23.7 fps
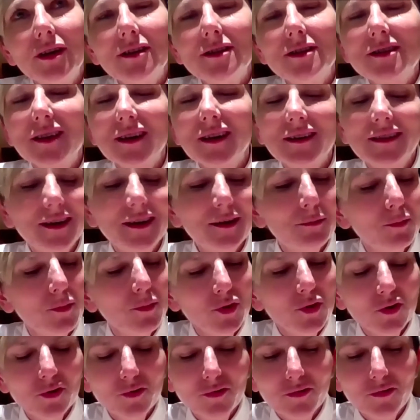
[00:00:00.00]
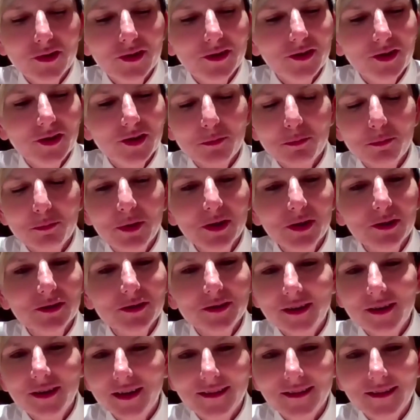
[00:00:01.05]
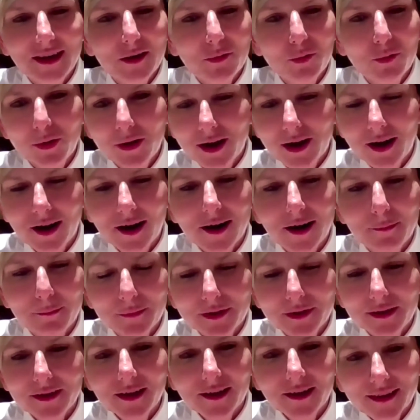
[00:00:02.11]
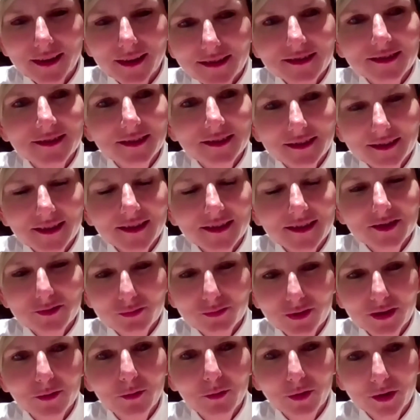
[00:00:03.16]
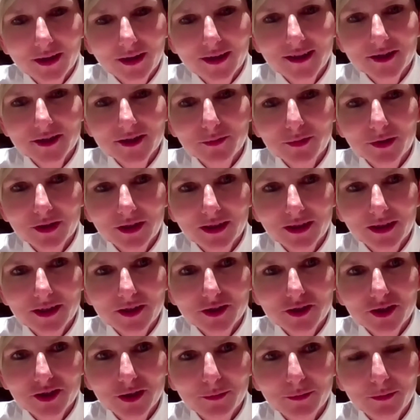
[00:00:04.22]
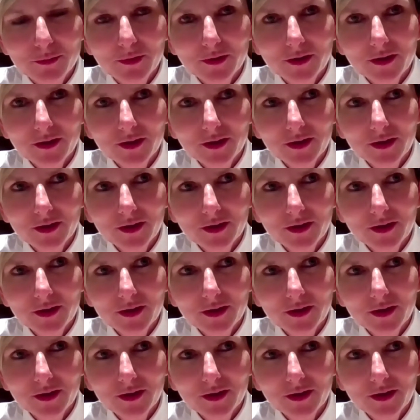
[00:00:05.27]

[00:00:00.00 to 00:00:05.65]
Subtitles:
It's like that movie, build it and they will come, and that's really what it is with leadership.